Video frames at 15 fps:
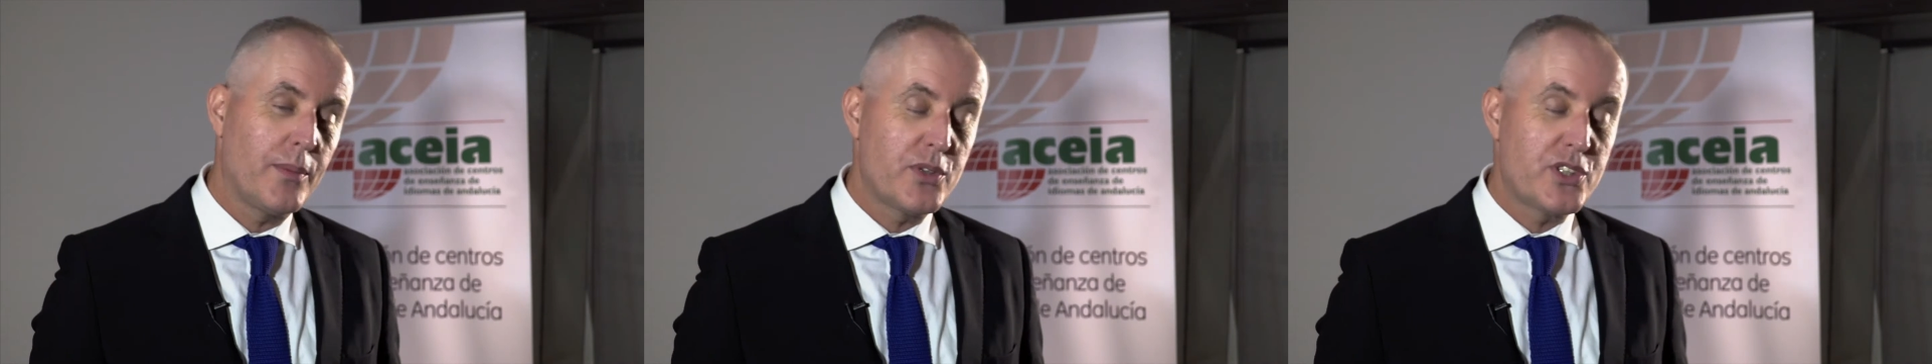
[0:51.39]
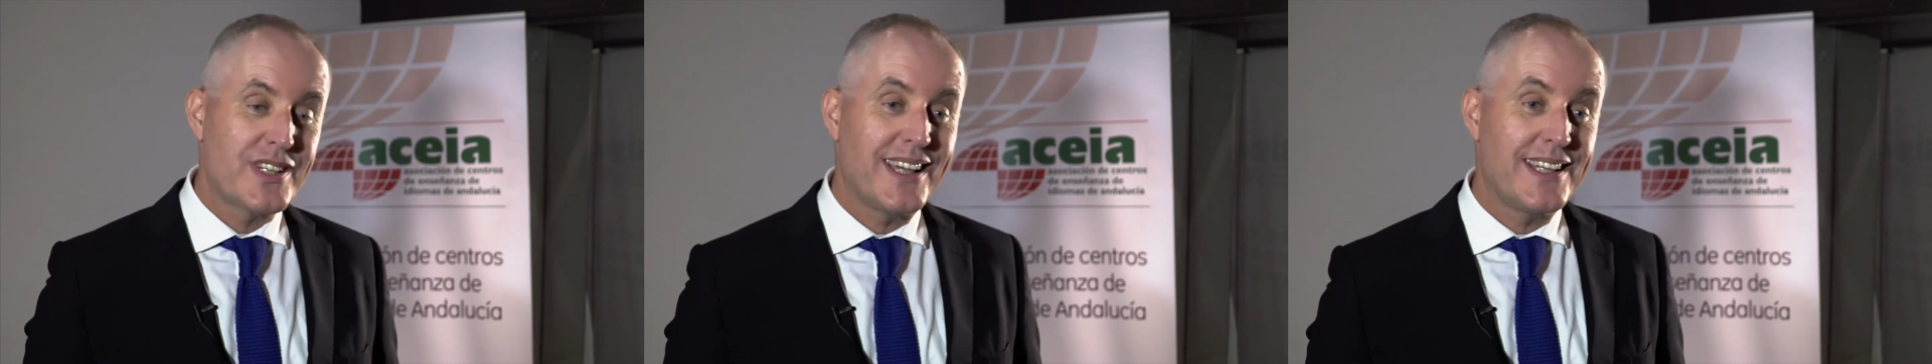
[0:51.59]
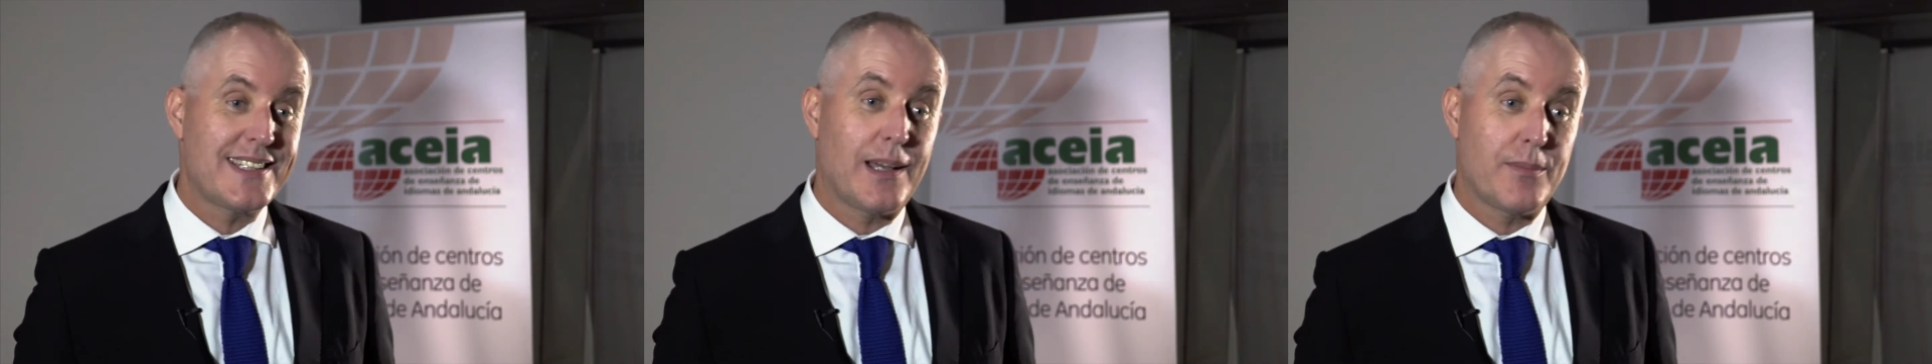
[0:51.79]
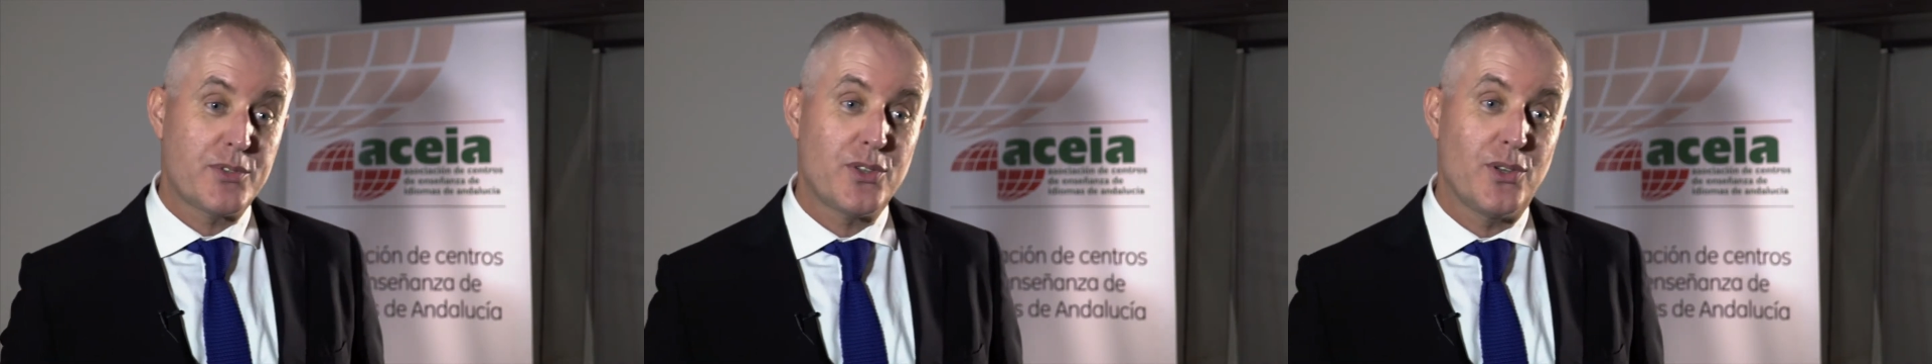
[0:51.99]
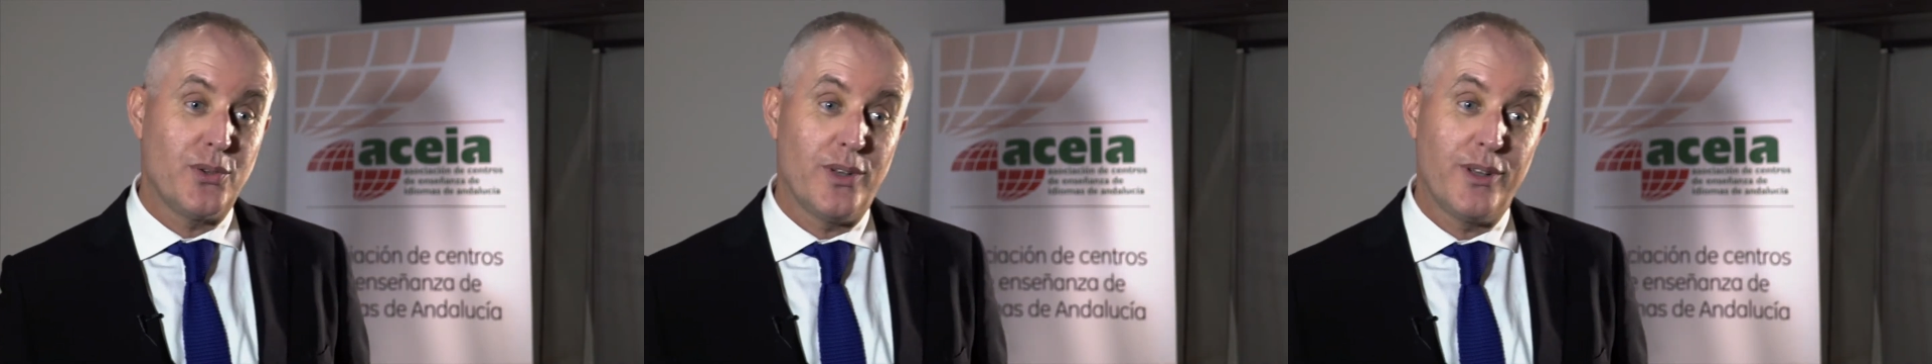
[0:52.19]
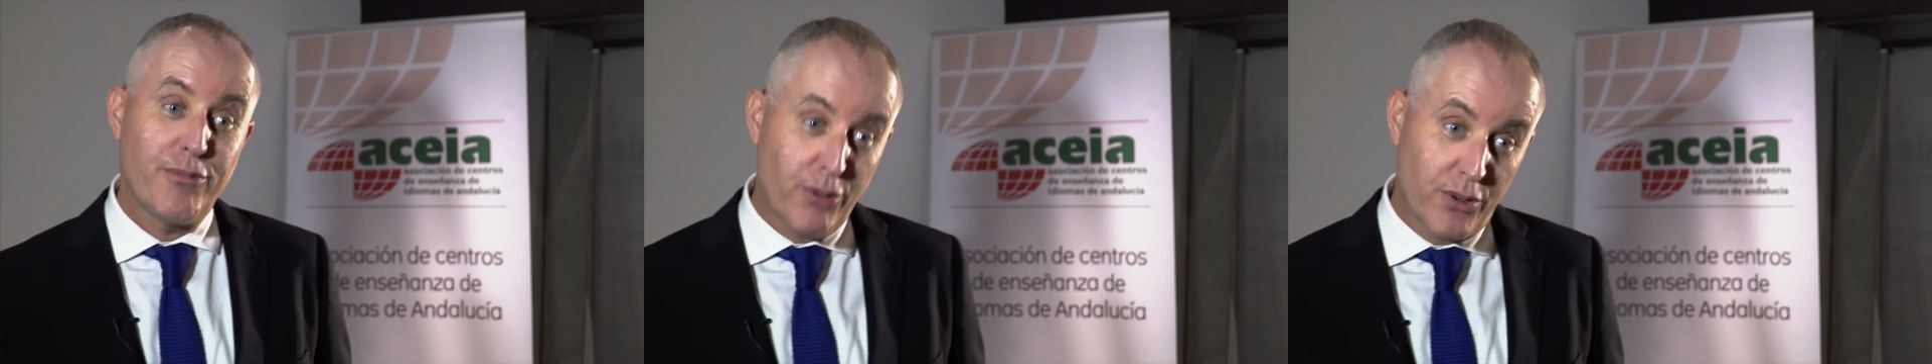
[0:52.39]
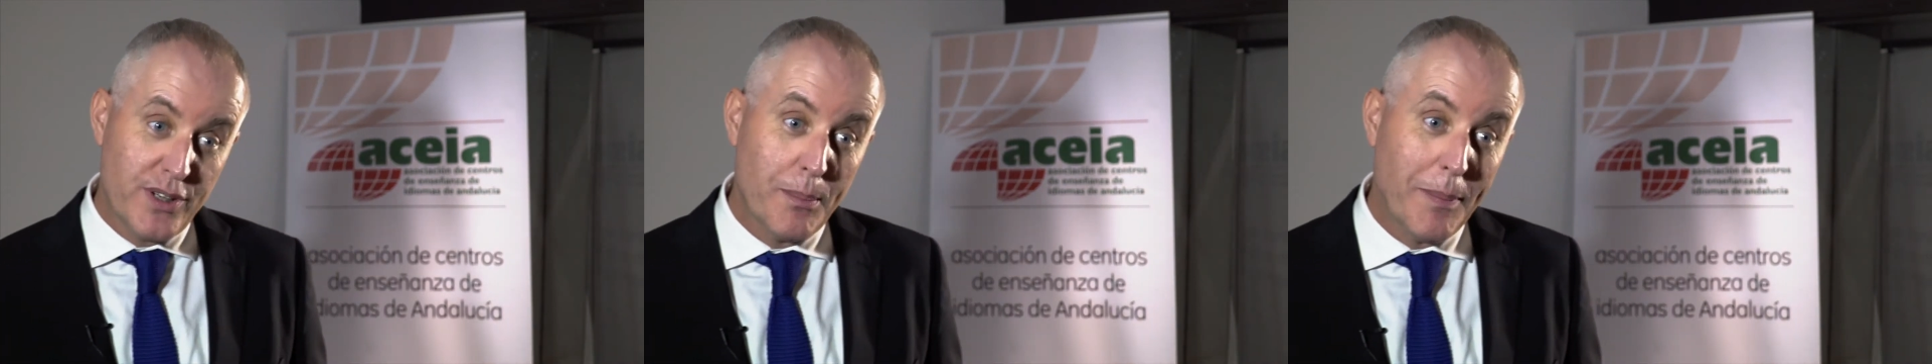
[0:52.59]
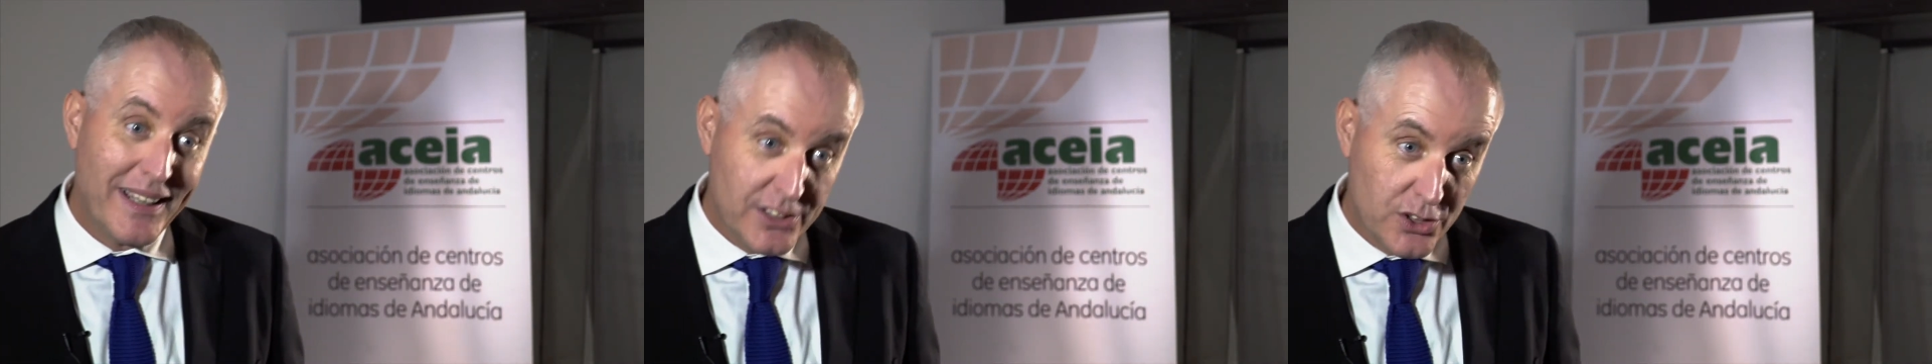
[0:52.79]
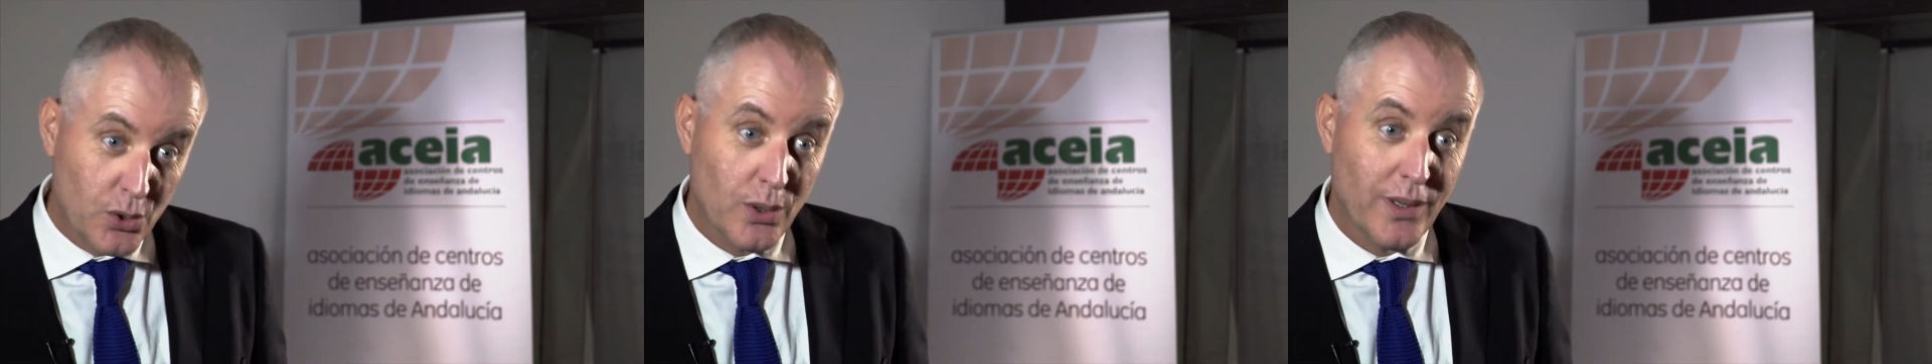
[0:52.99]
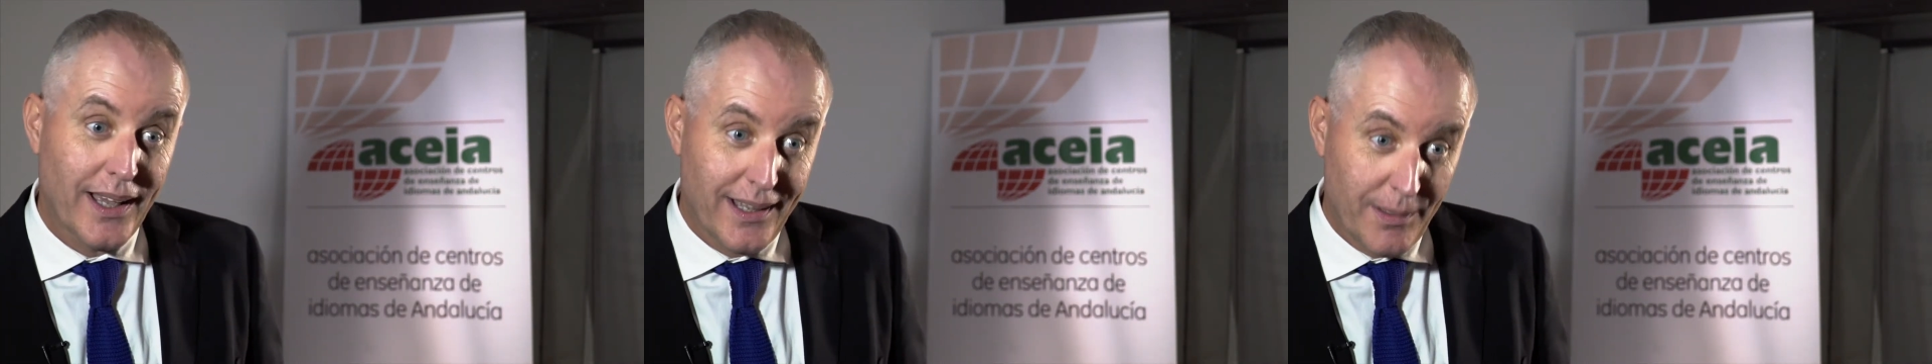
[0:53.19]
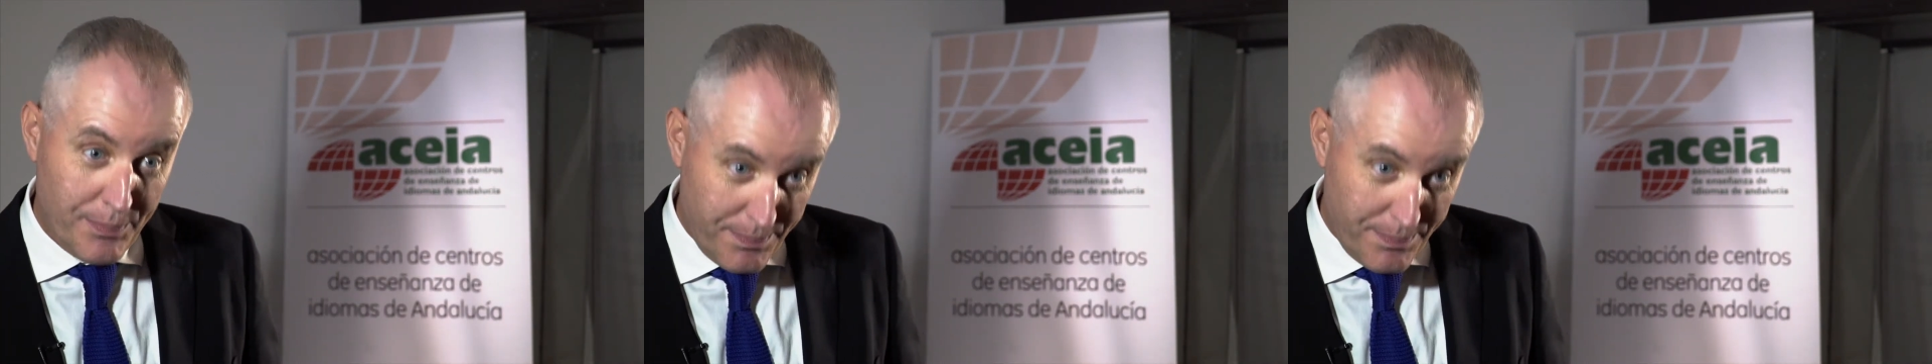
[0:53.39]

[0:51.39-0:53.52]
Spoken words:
I would say it's absolutely fundamental